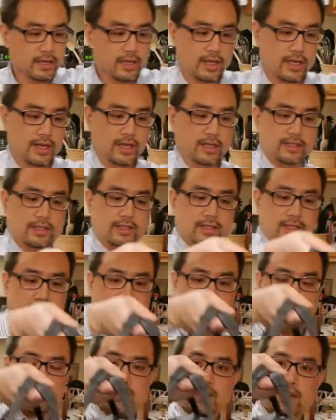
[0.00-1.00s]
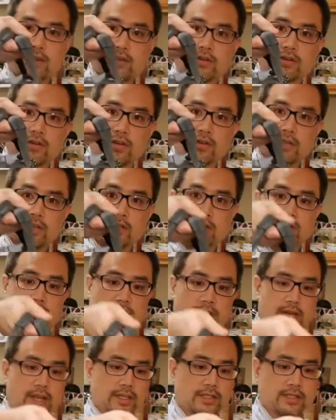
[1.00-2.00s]
and it stays centered.
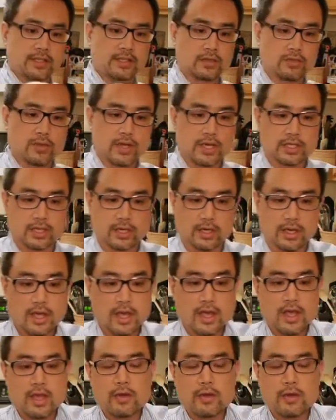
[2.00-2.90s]
It's a nice situation.